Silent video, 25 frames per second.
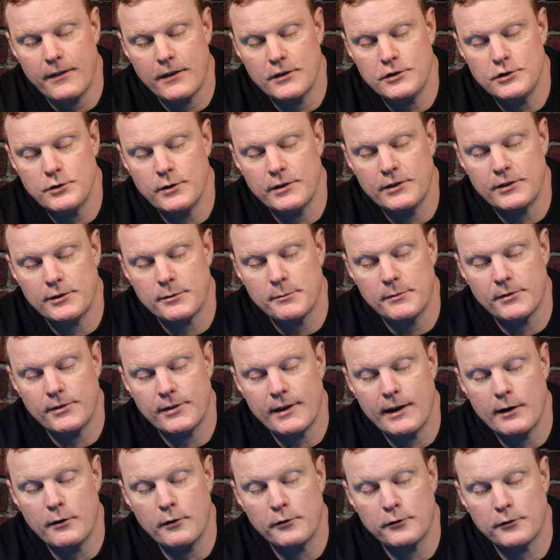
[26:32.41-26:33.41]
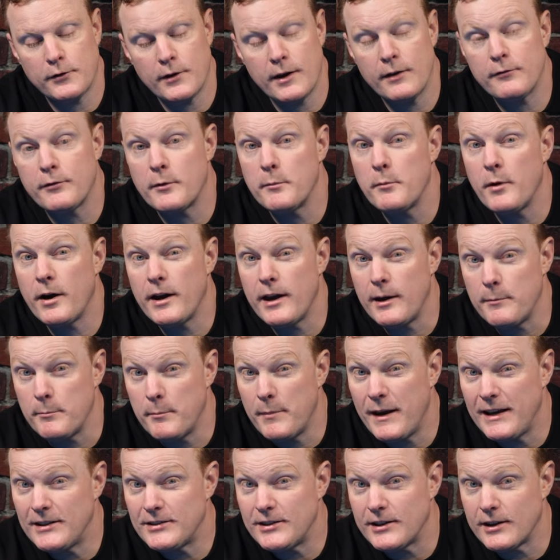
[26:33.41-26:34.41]
the joints themselves, uh, from my
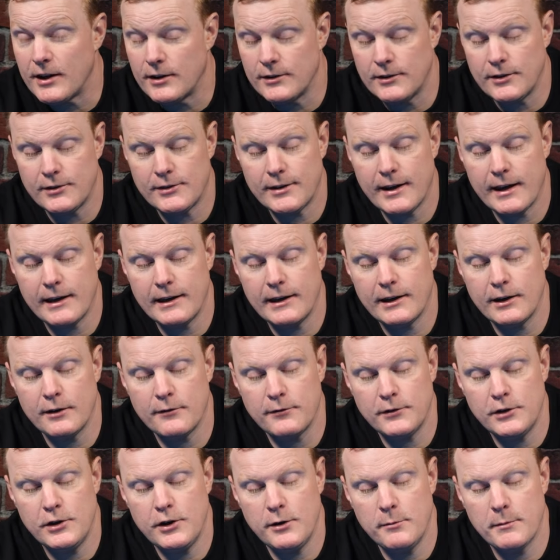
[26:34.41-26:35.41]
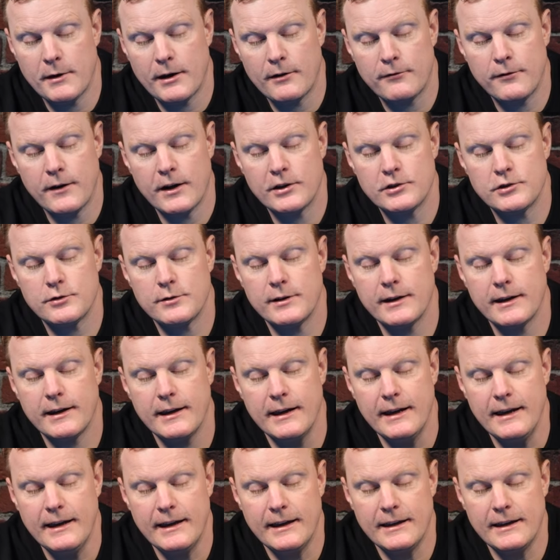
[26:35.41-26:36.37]
basic understanding of Q manufacturing,